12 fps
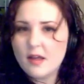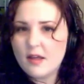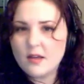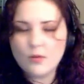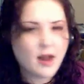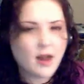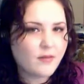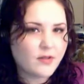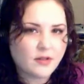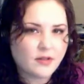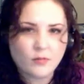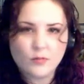you were having
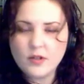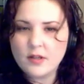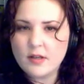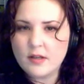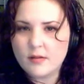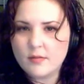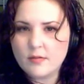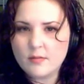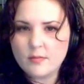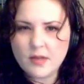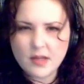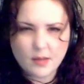some really
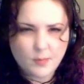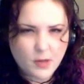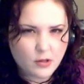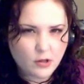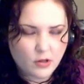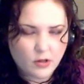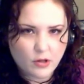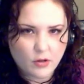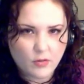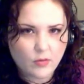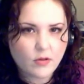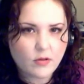big pitch
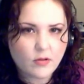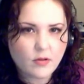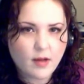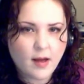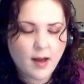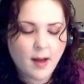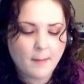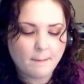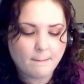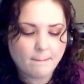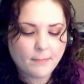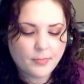issues
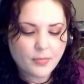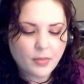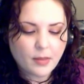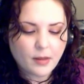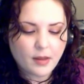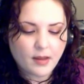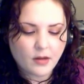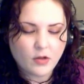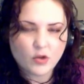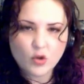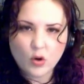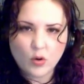and
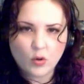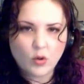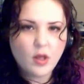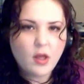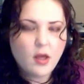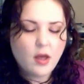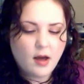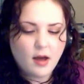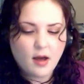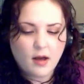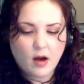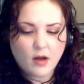control.
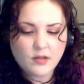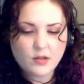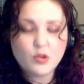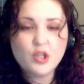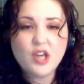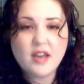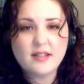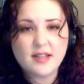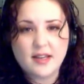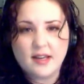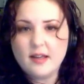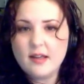Also,
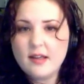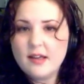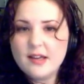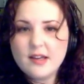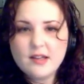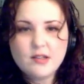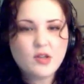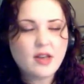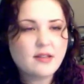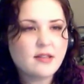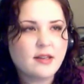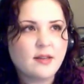Jessie,
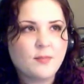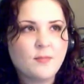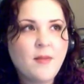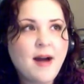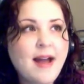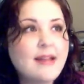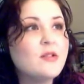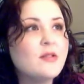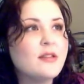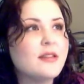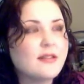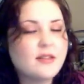my
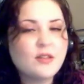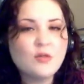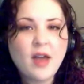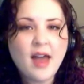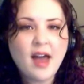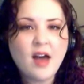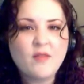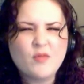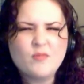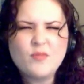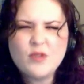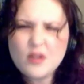goodness, you have a
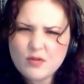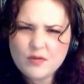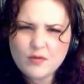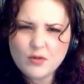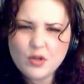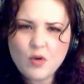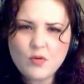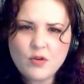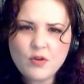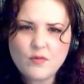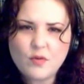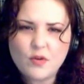beautiful tone to
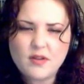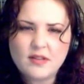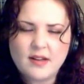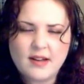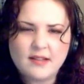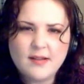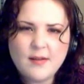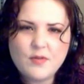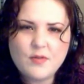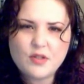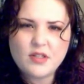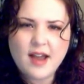your voice, and I love your
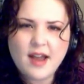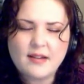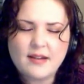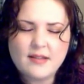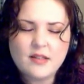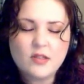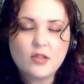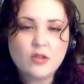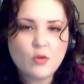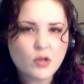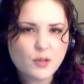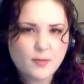style, and I see so
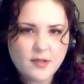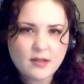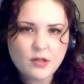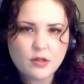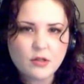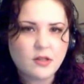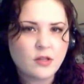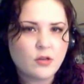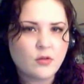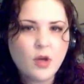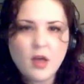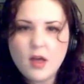much potential in you.